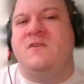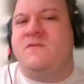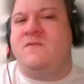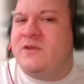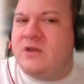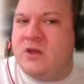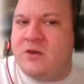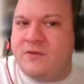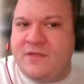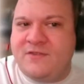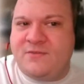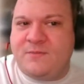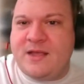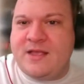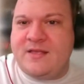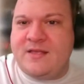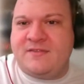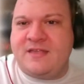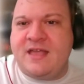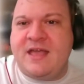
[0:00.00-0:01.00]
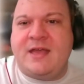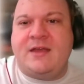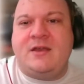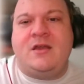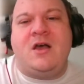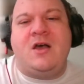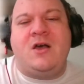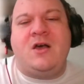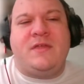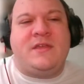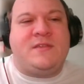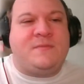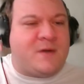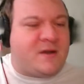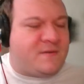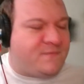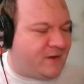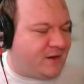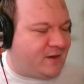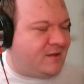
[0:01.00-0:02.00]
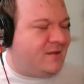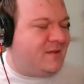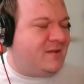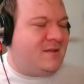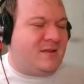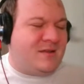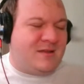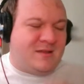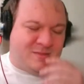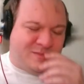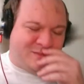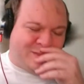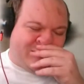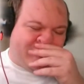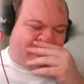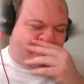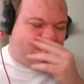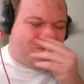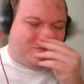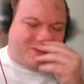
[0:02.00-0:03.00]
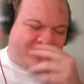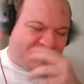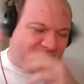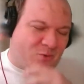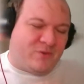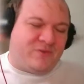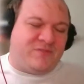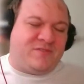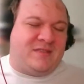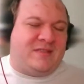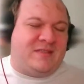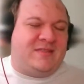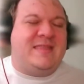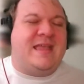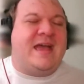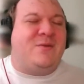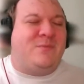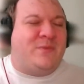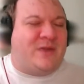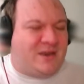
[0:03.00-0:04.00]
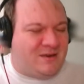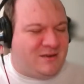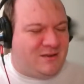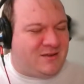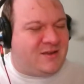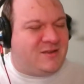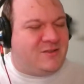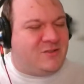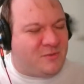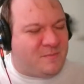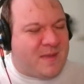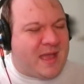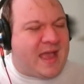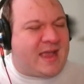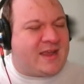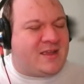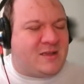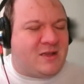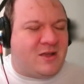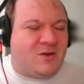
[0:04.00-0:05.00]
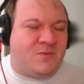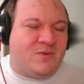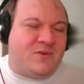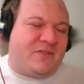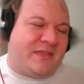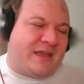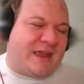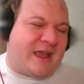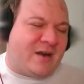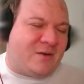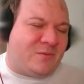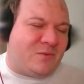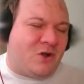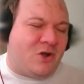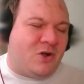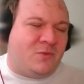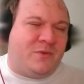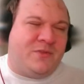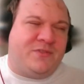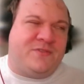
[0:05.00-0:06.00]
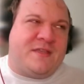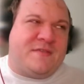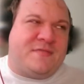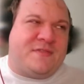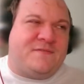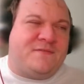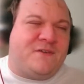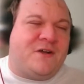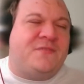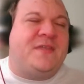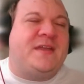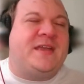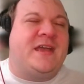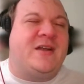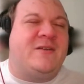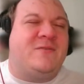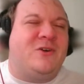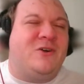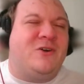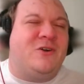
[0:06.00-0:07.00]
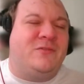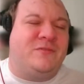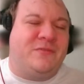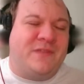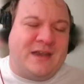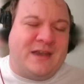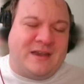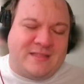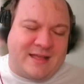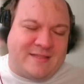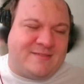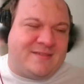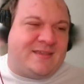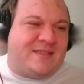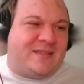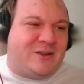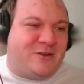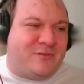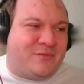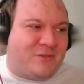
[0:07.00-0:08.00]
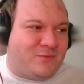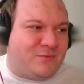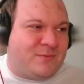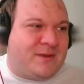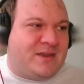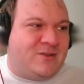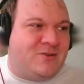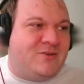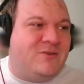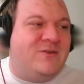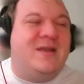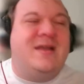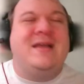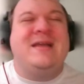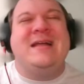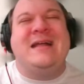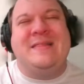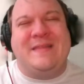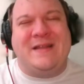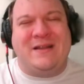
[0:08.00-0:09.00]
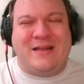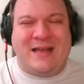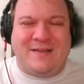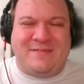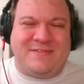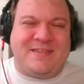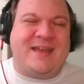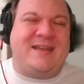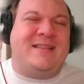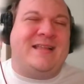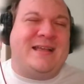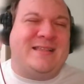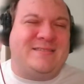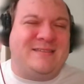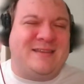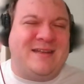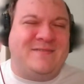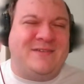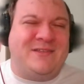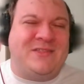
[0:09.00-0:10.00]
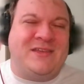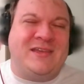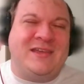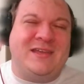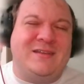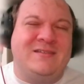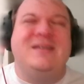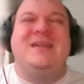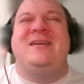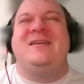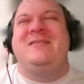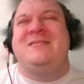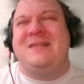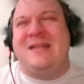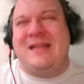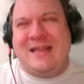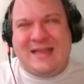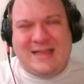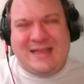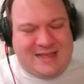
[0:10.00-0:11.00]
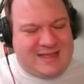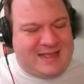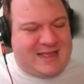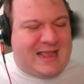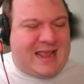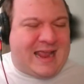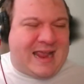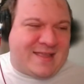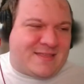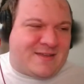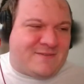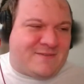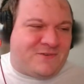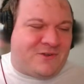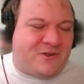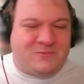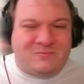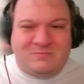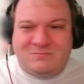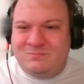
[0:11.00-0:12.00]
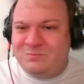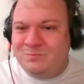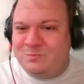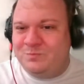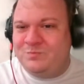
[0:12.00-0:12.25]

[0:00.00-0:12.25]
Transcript: So if we go this way instead, oh, that's perfect. But of course, now that we can look back and go, well, they got it wrong. Well, it's not their fault they got it wrong. They did not see the Earth as we do. They don't have satellites and everything. Ain't their fault.